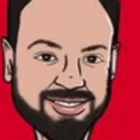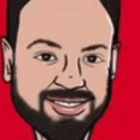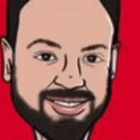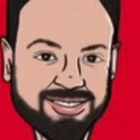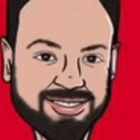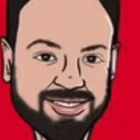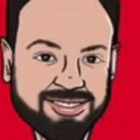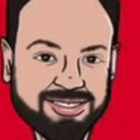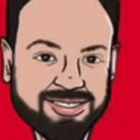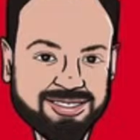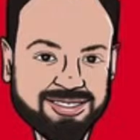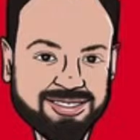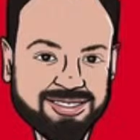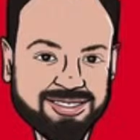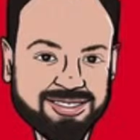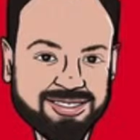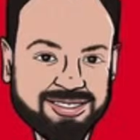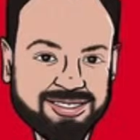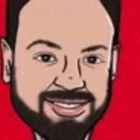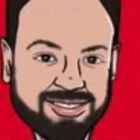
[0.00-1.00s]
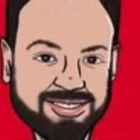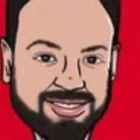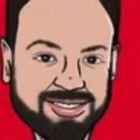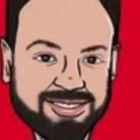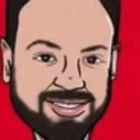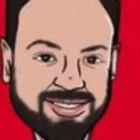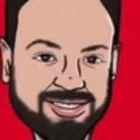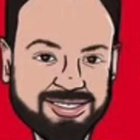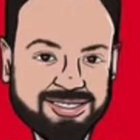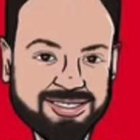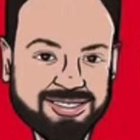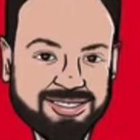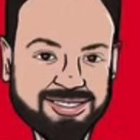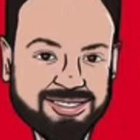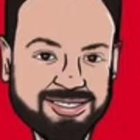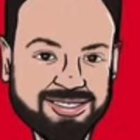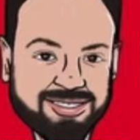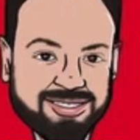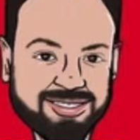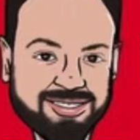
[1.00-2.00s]

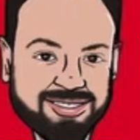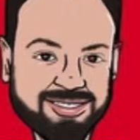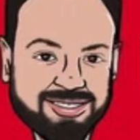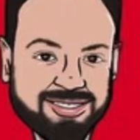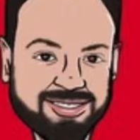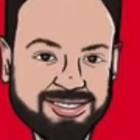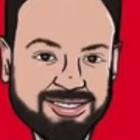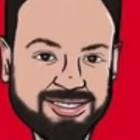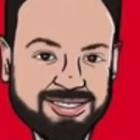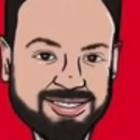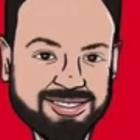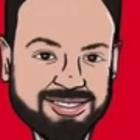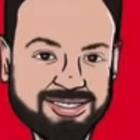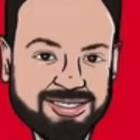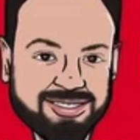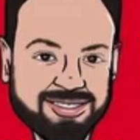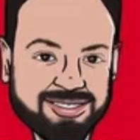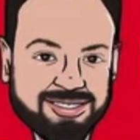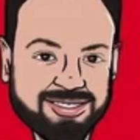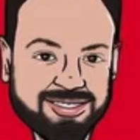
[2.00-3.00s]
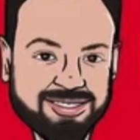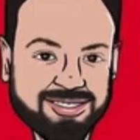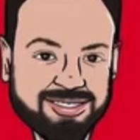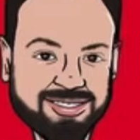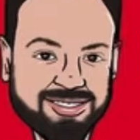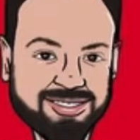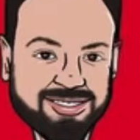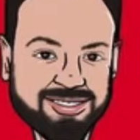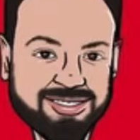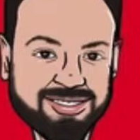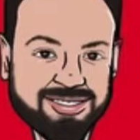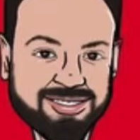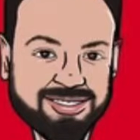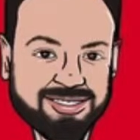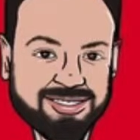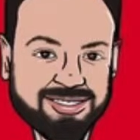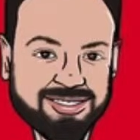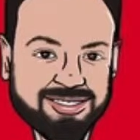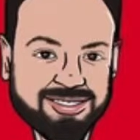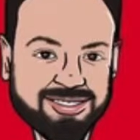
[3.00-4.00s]

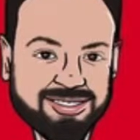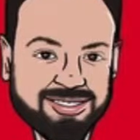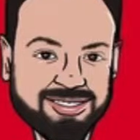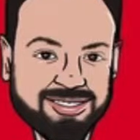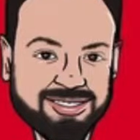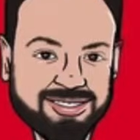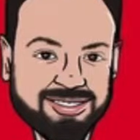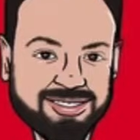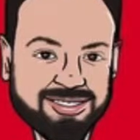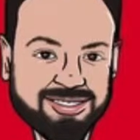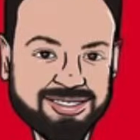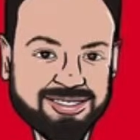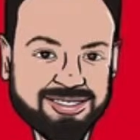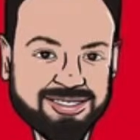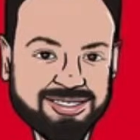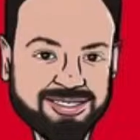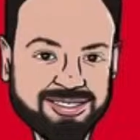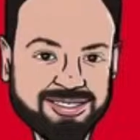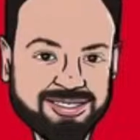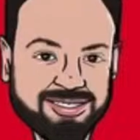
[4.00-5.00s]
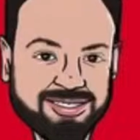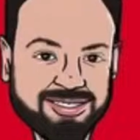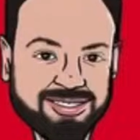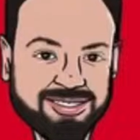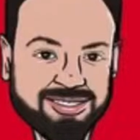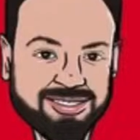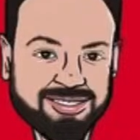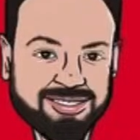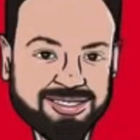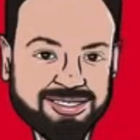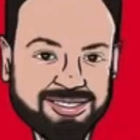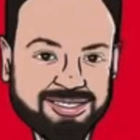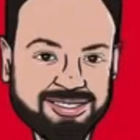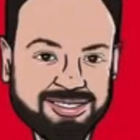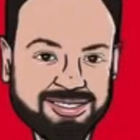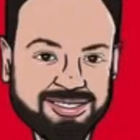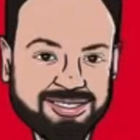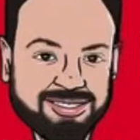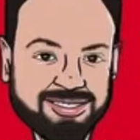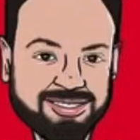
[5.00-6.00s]

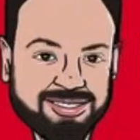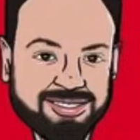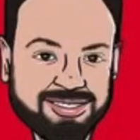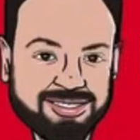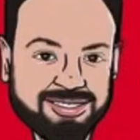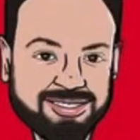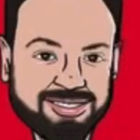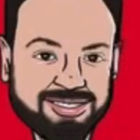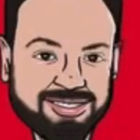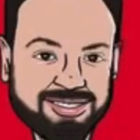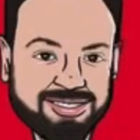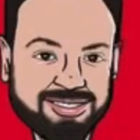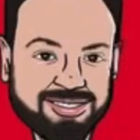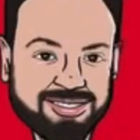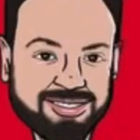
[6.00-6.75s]
(silent)